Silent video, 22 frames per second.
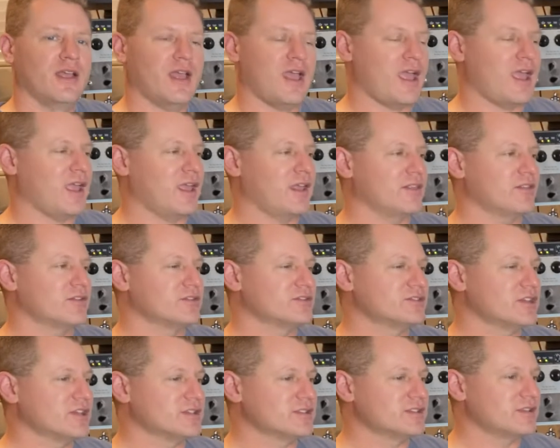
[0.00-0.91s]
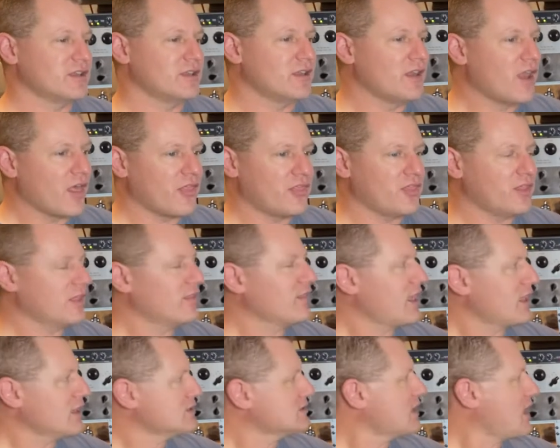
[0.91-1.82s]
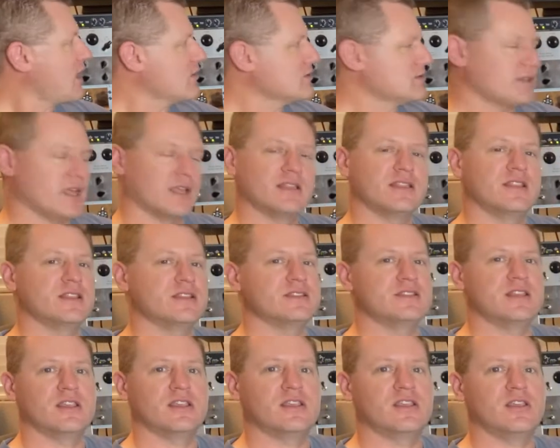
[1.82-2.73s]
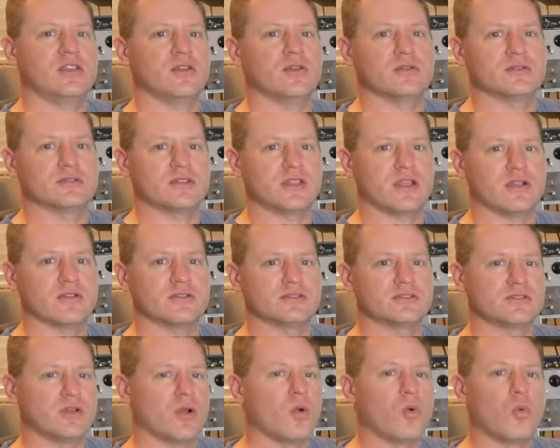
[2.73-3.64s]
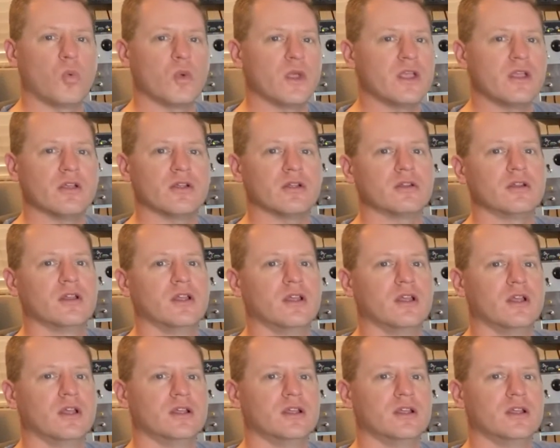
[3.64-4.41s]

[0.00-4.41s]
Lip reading: and there's just nothing that sounds like these EQs. They're so weird.